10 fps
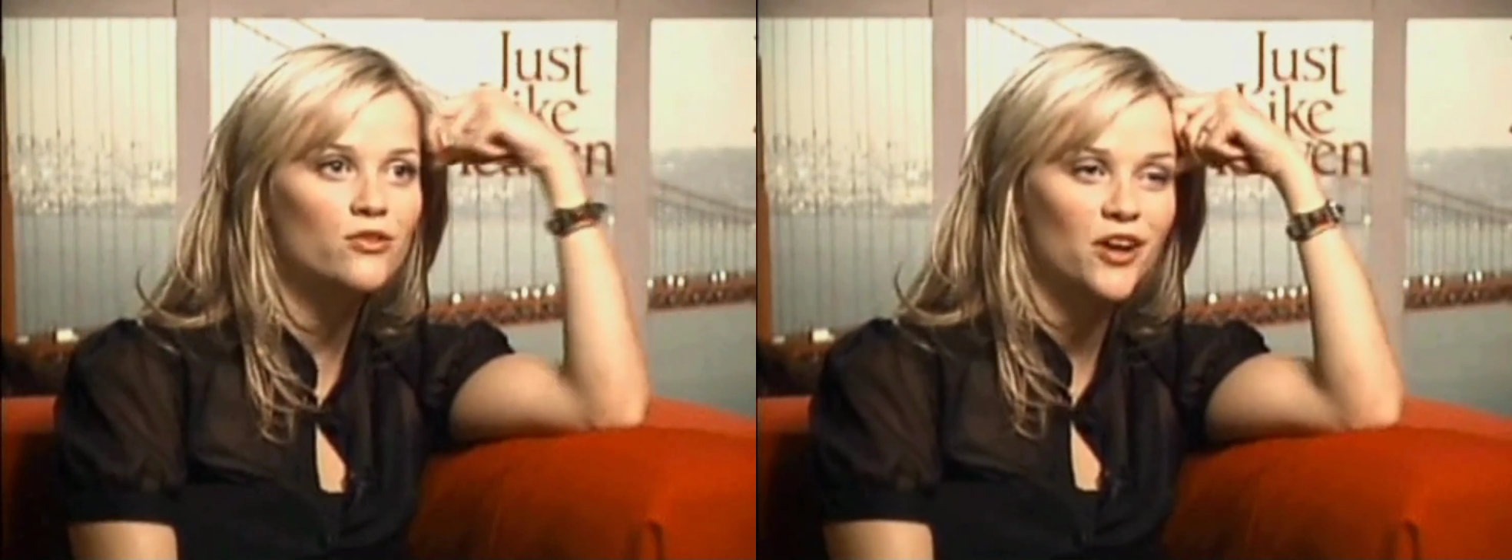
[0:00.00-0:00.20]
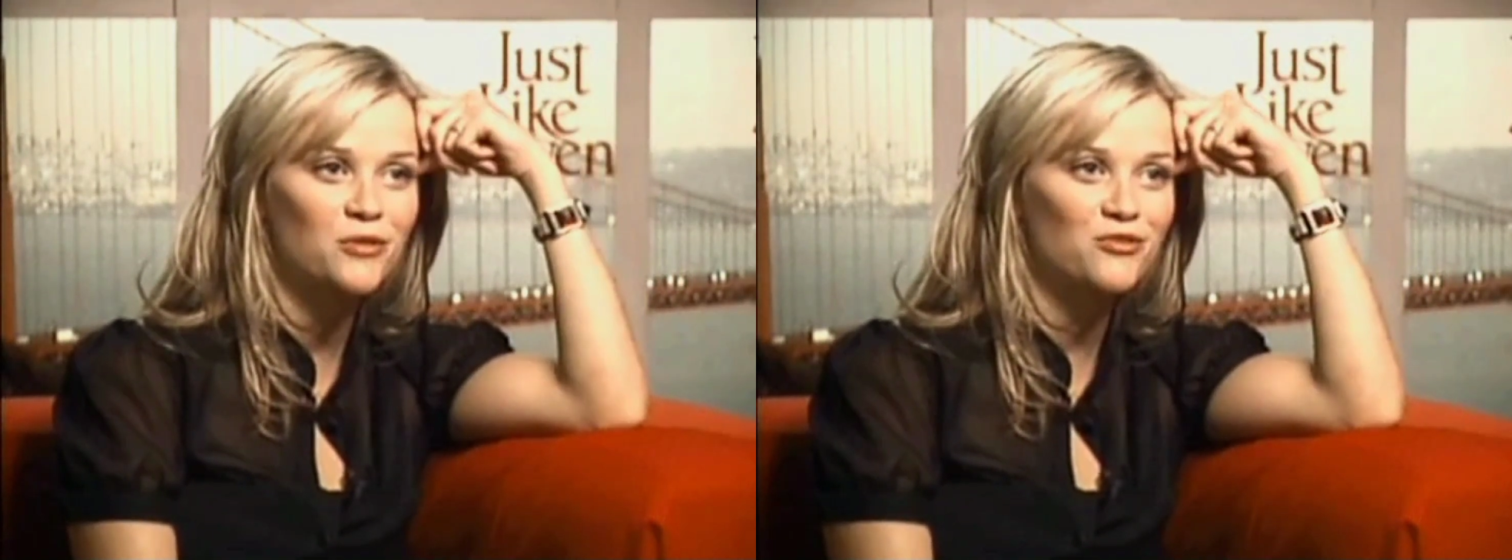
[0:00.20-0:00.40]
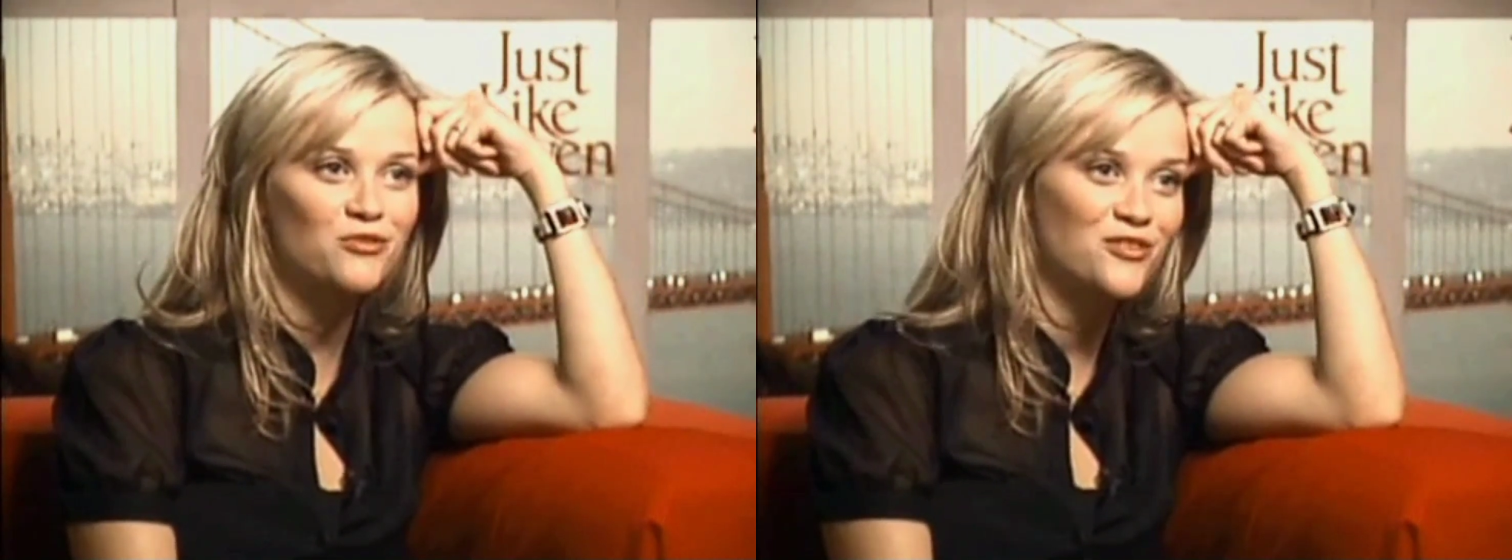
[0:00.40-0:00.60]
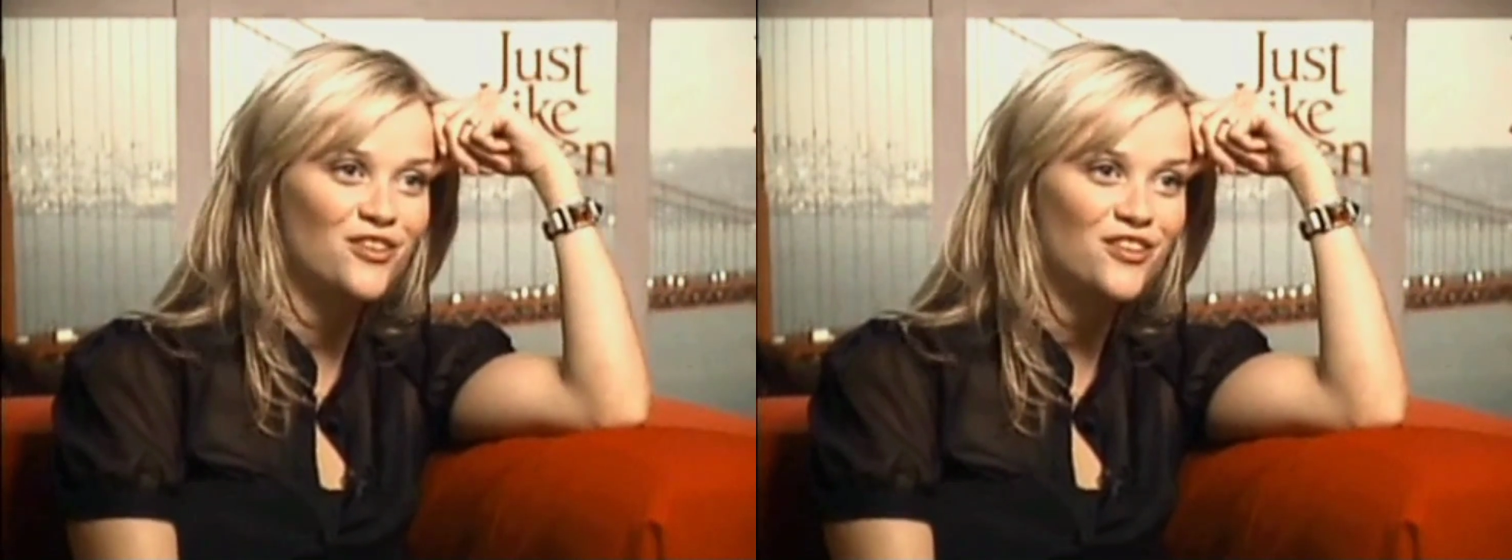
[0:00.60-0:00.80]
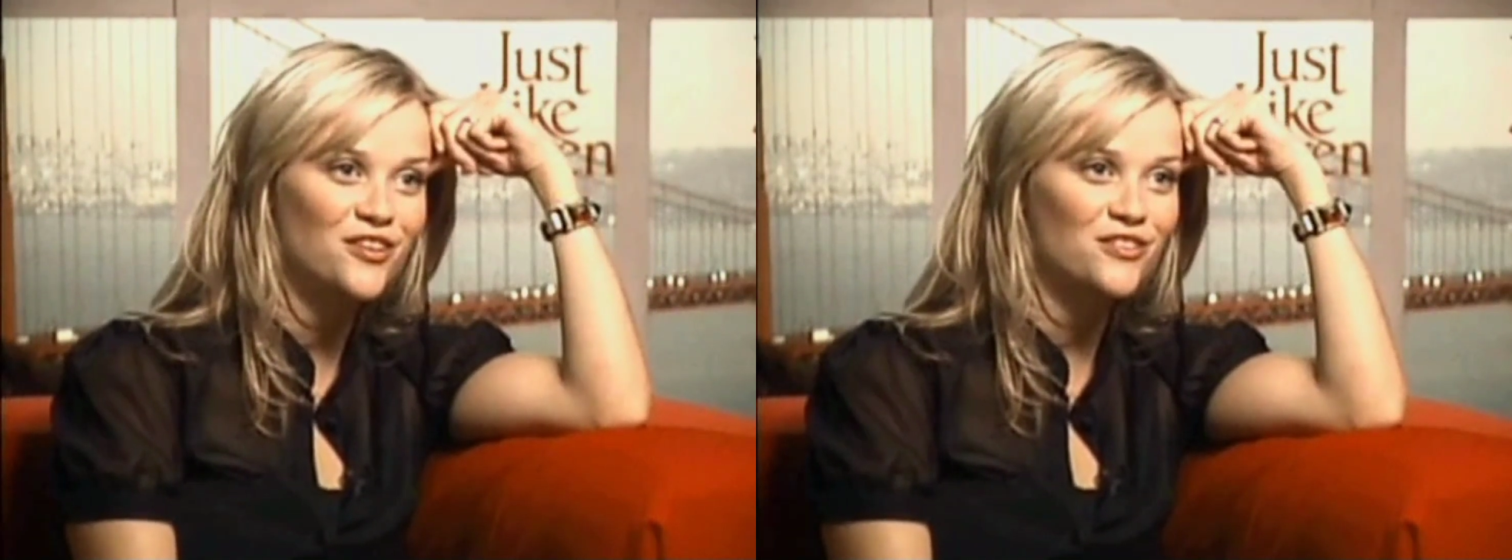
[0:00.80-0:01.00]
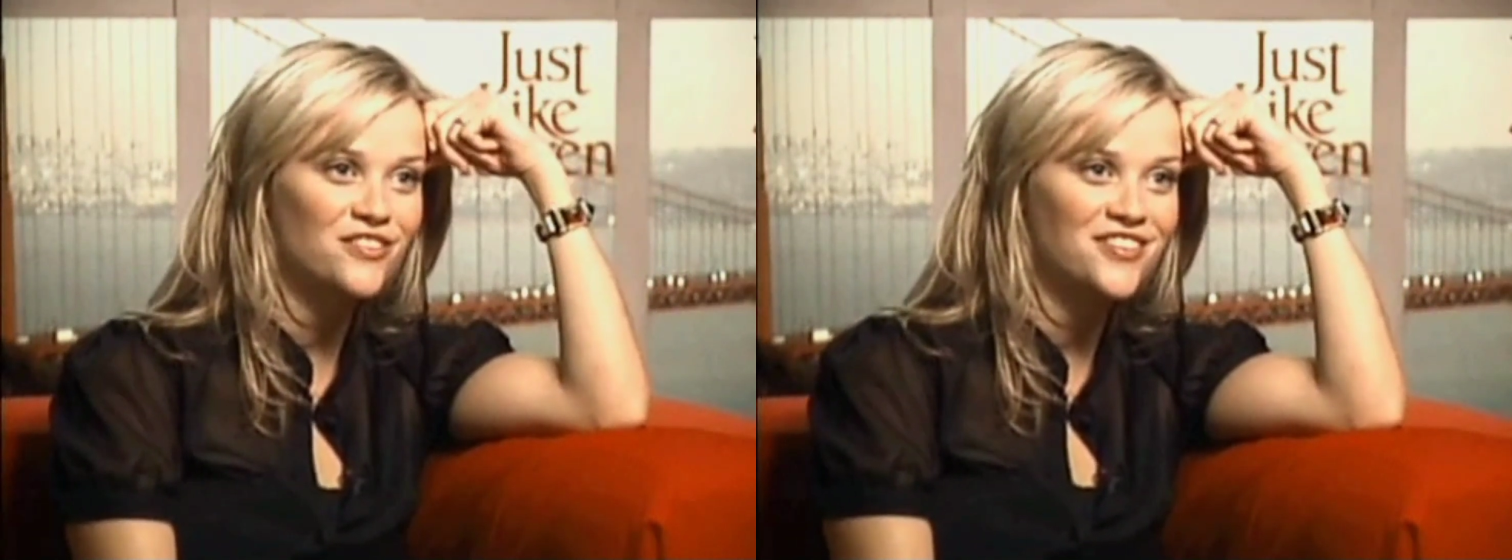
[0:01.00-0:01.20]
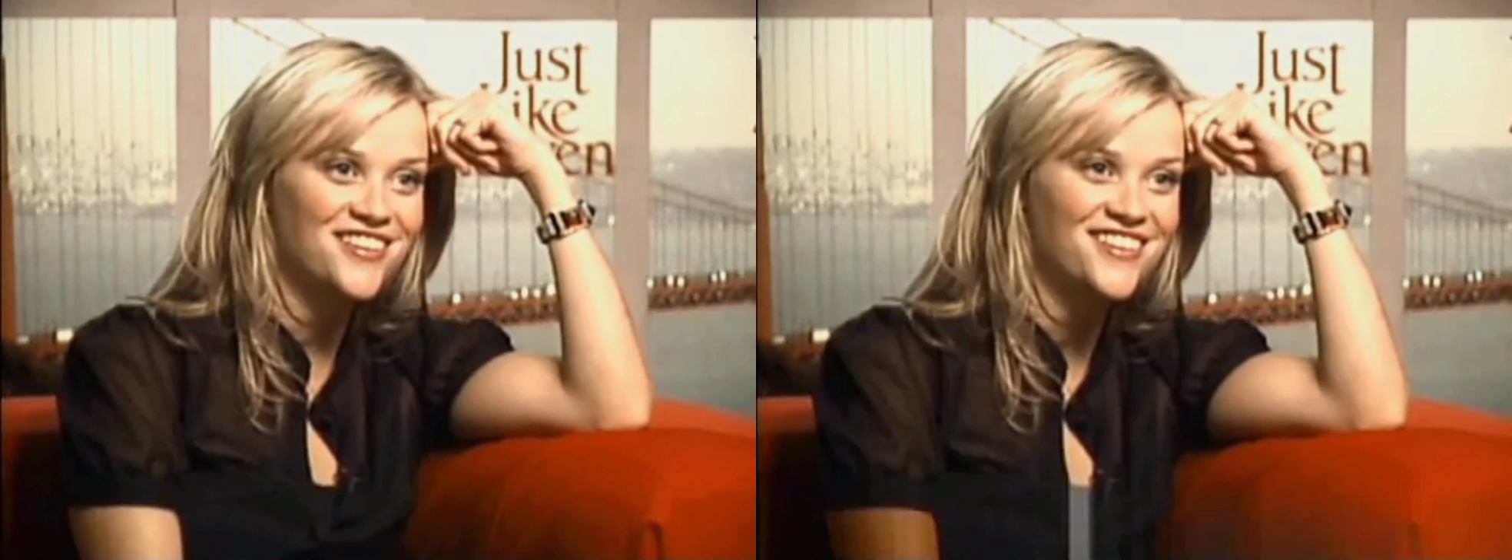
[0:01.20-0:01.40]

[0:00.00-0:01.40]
time in 15 years.